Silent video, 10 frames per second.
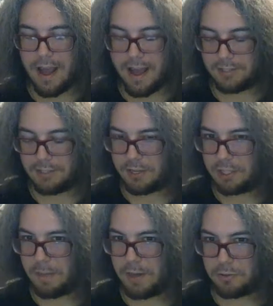as
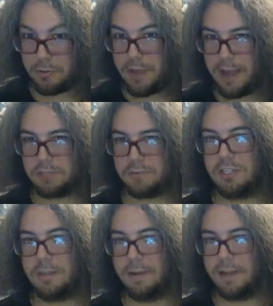special thanks
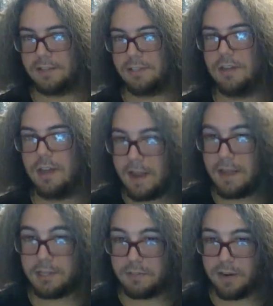recipients
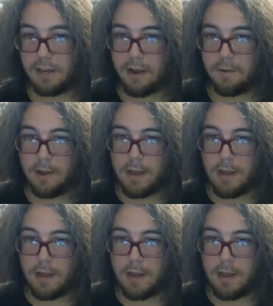in this video.